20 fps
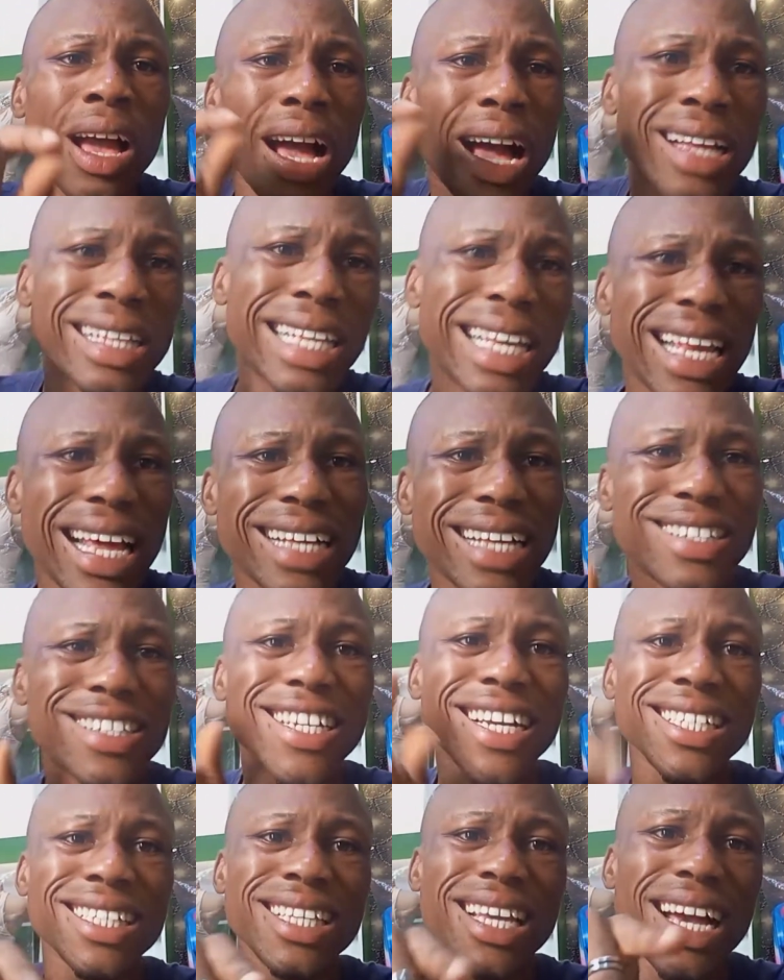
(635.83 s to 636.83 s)
And then I
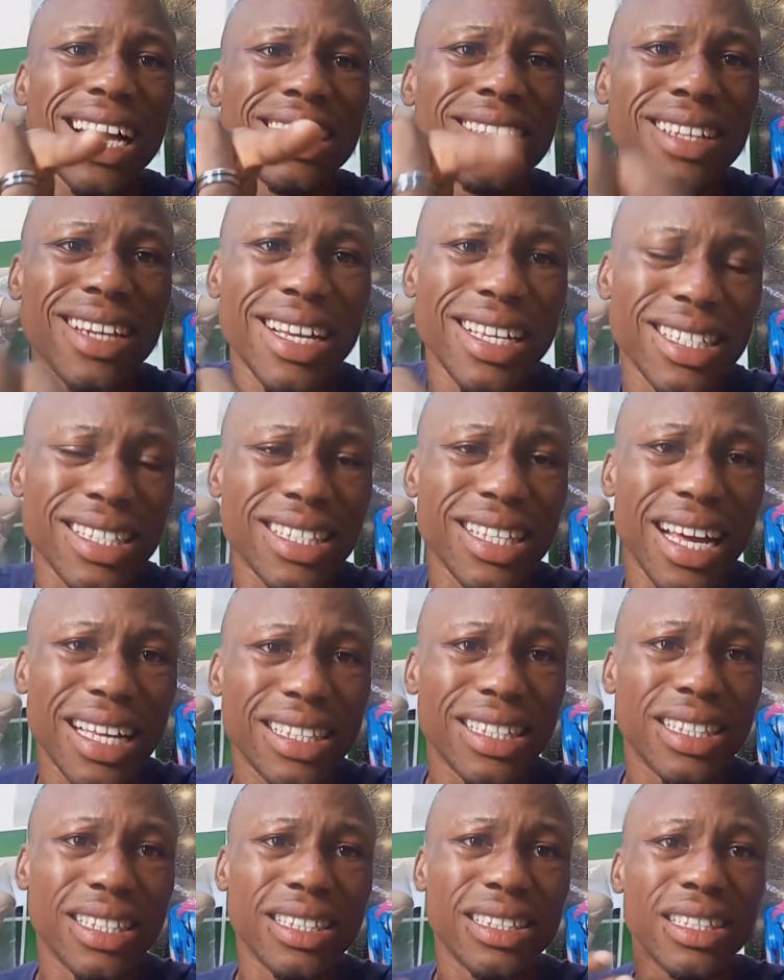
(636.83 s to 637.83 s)
checked the address
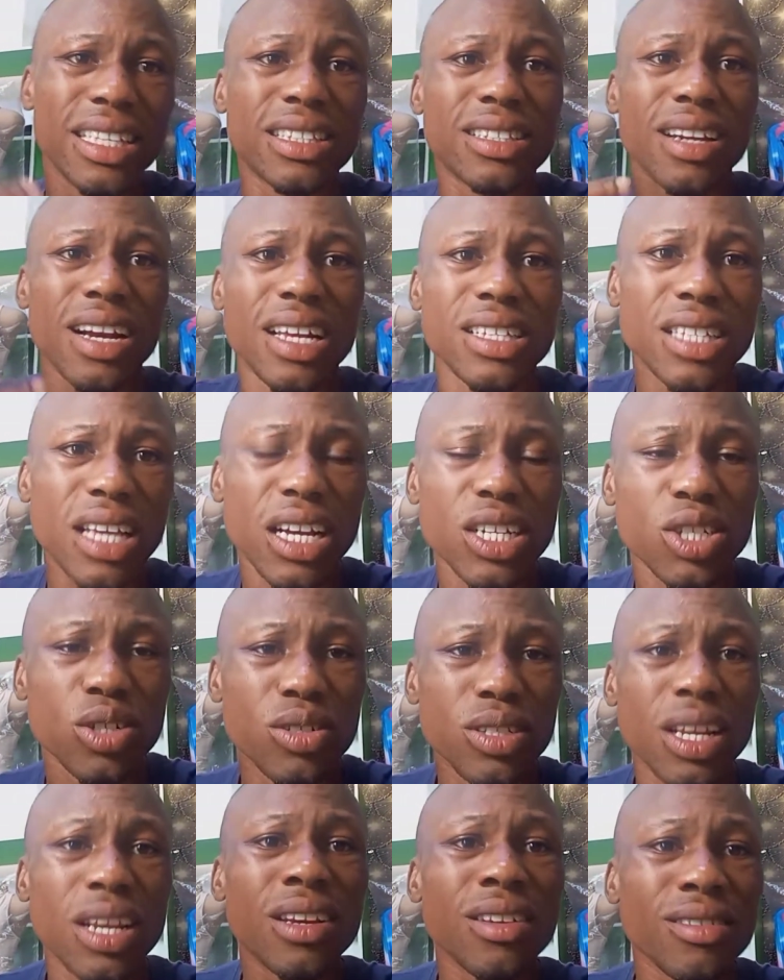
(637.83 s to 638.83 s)
that the
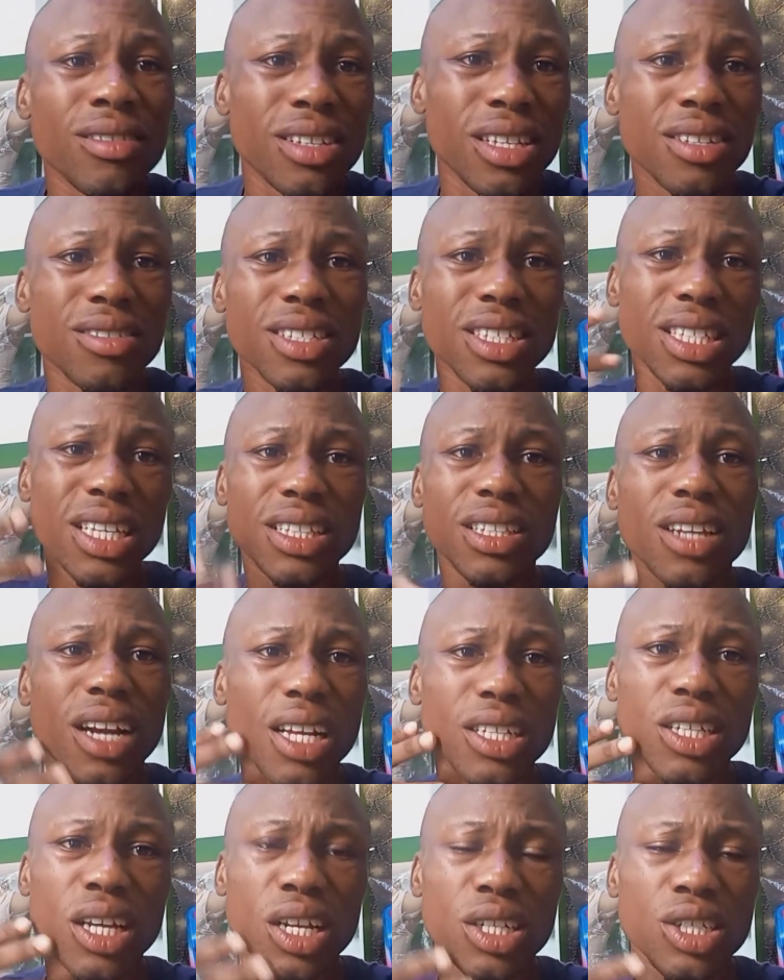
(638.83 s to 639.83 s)
transaction, the recent
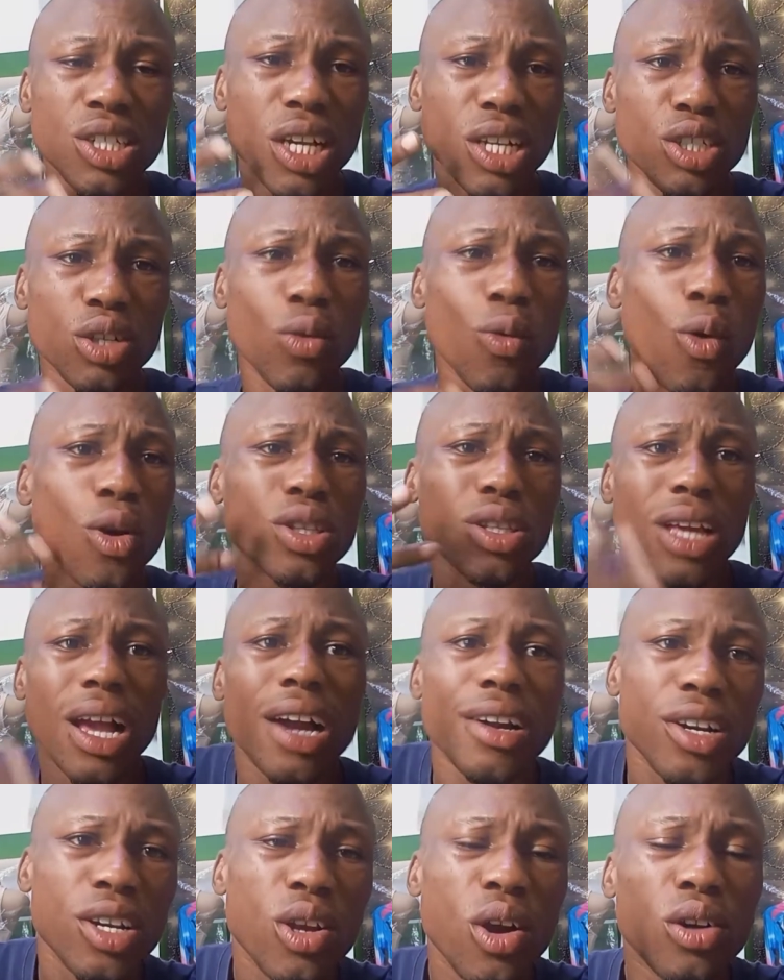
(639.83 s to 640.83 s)
transaction was
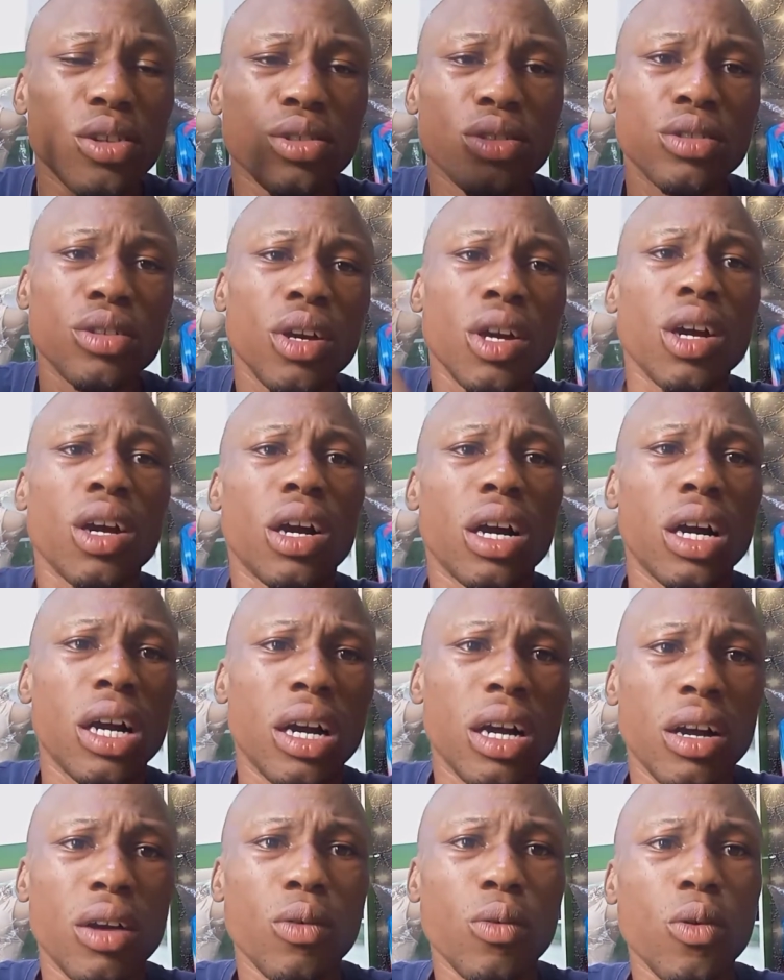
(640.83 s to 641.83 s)
carried on,
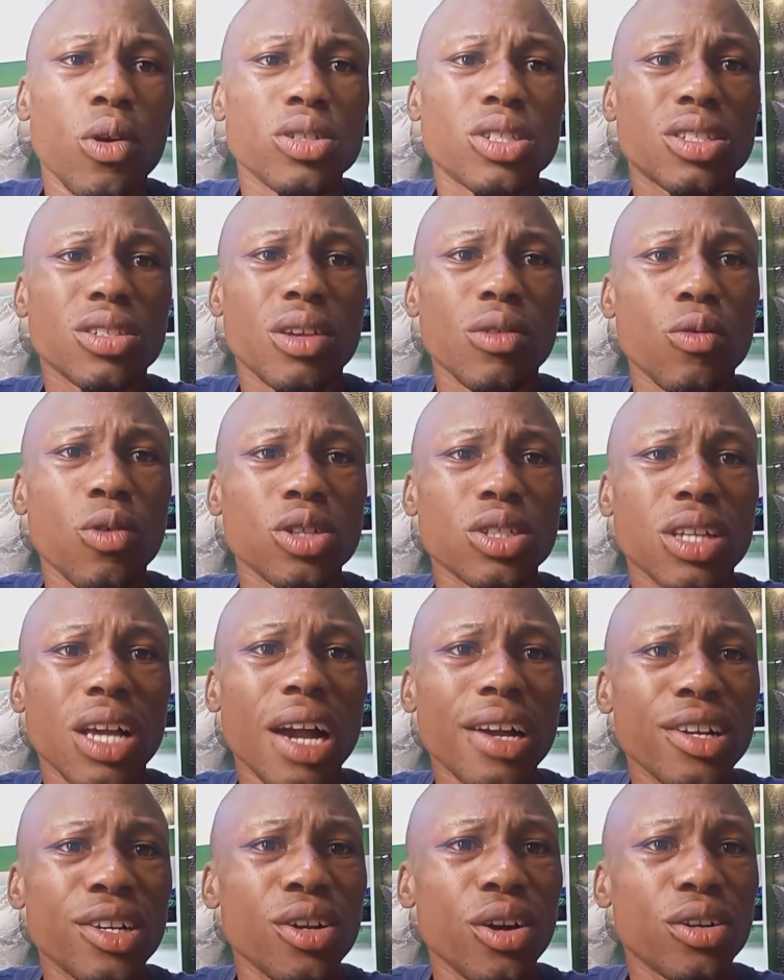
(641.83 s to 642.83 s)
was
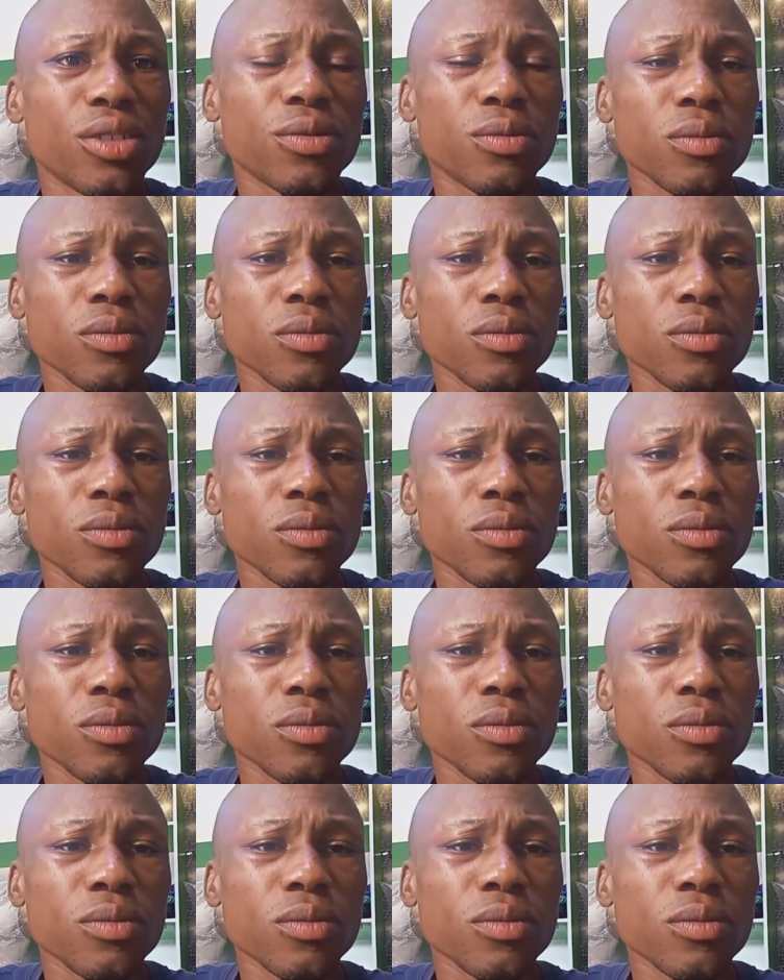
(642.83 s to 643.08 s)
carried on.